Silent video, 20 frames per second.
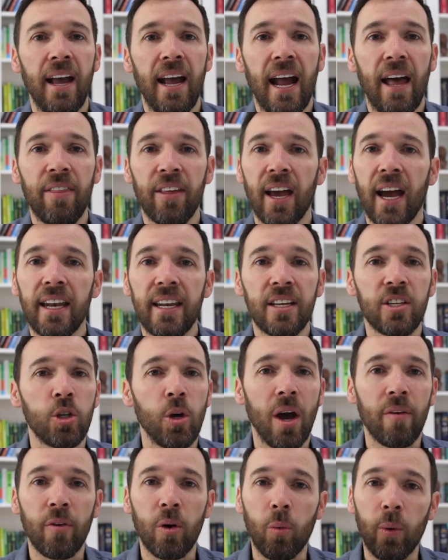And the idea is you
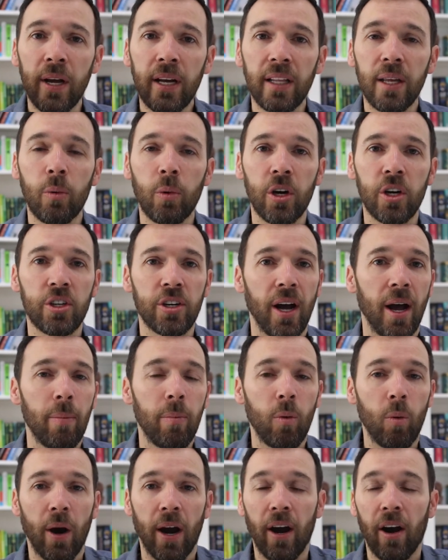have a weekly
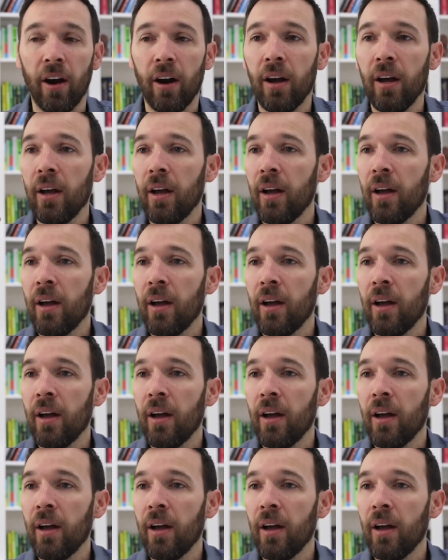workshop where